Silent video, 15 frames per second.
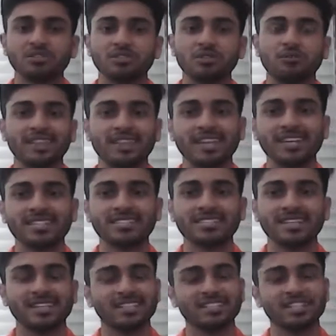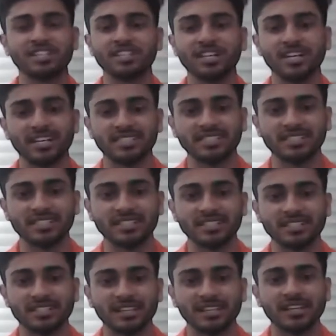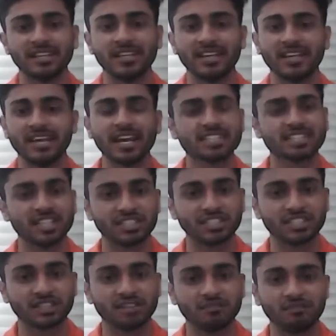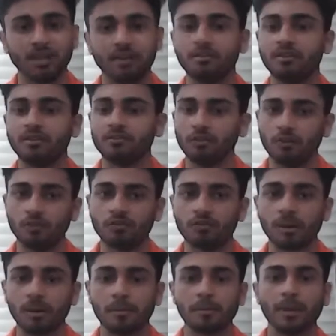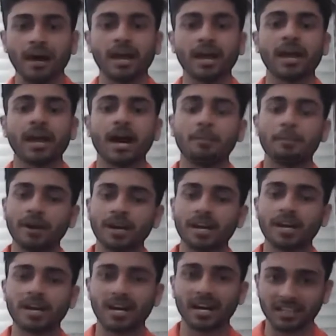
So with this, the session ends here. The next session will be Woof by Aparna